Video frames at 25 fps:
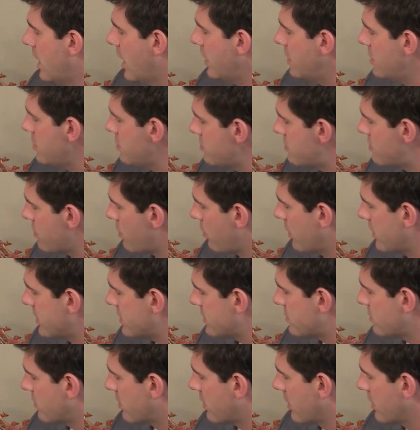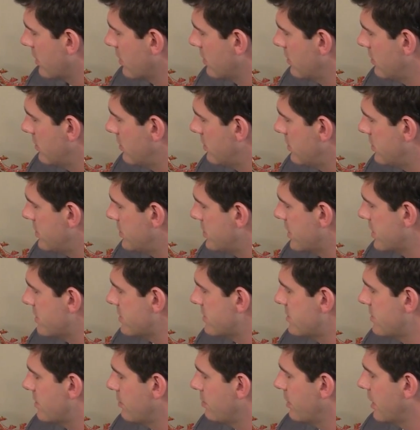A new toy store,
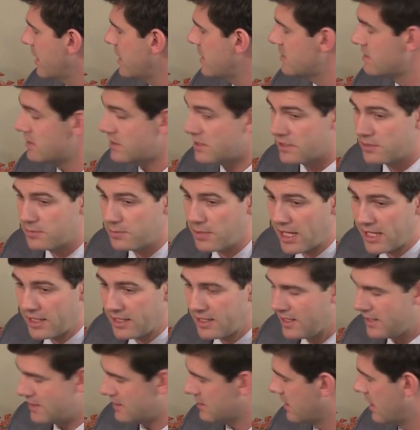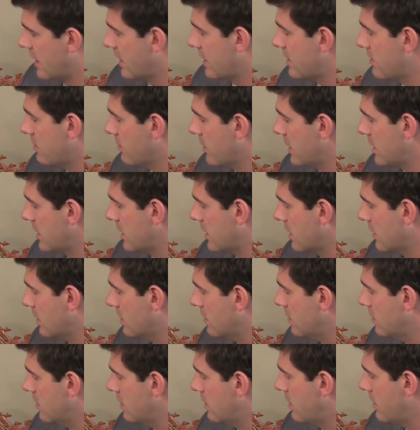just the place to spend his lucky money.
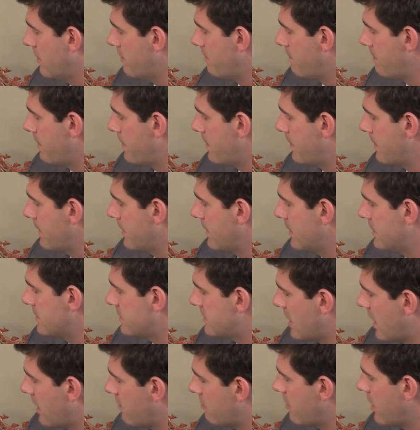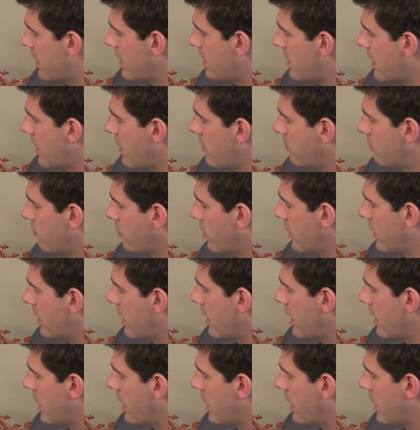Sam ran down one